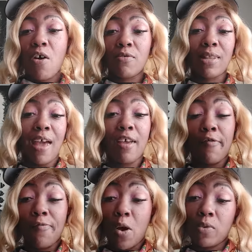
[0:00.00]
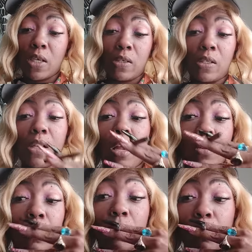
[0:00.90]
own lack of focus.
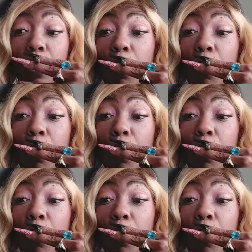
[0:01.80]
Oh.